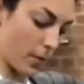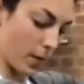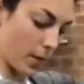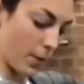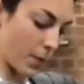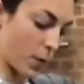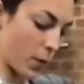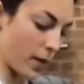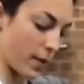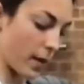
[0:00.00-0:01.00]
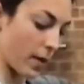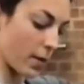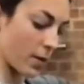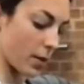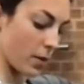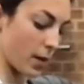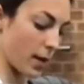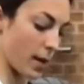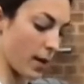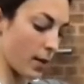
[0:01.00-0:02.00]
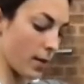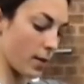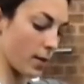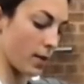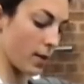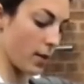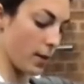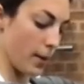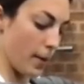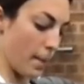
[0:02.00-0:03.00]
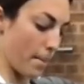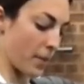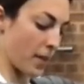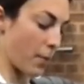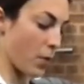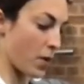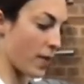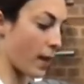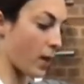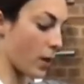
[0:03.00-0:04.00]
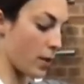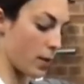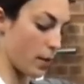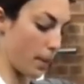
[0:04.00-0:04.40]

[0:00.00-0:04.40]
Keep squeezing as hard as you can. 10 more seconds.